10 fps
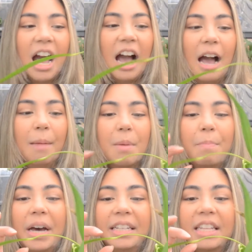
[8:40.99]

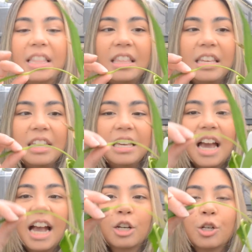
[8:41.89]
but the
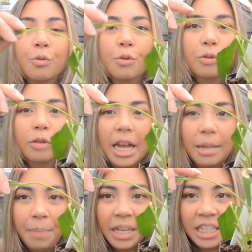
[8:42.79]
actual
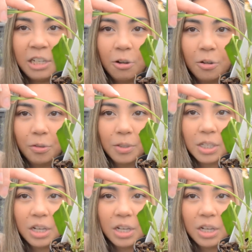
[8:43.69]
like petioles